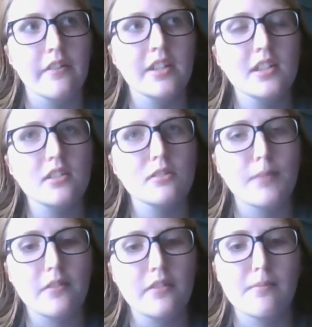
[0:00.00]
thinking
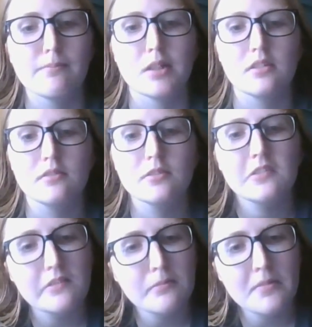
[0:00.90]
about the
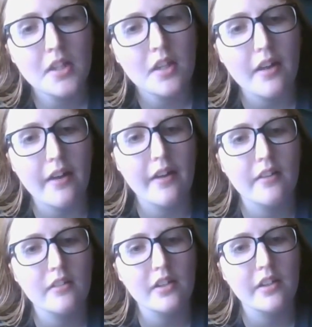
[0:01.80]
mudroom,
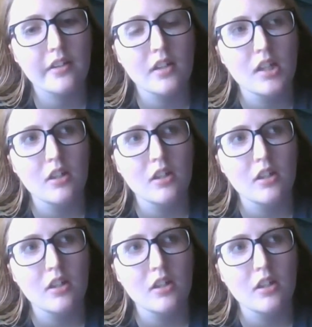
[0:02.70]
and like